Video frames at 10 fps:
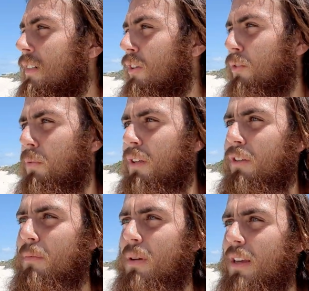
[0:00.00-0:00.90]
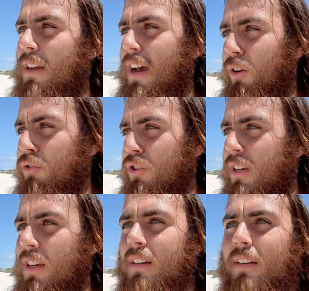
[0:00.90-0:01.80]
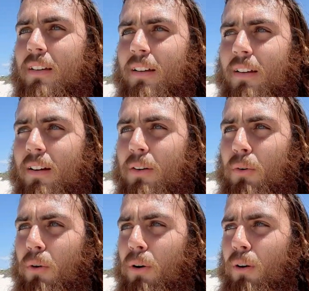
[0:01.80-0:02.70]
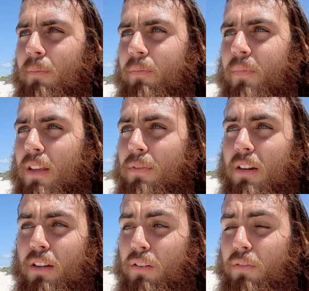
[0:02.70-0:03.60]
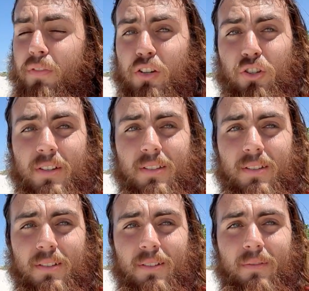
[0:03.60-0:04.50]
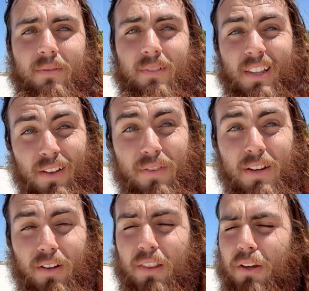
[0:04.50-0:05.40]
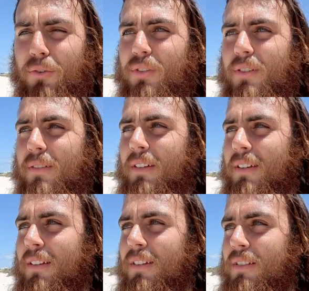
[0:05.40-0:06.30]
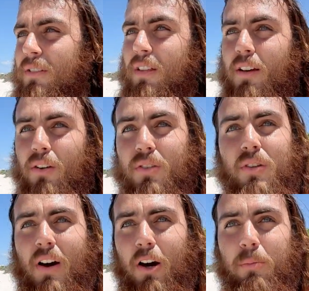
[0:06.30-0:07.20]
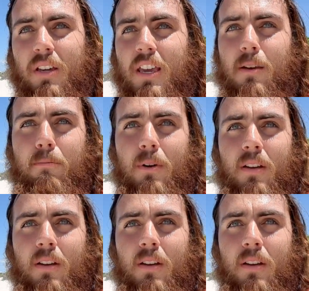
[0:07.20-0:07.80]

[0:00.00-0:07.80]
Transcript: you know, whether it be algae or even other fishes, they feed on those. So they also help keep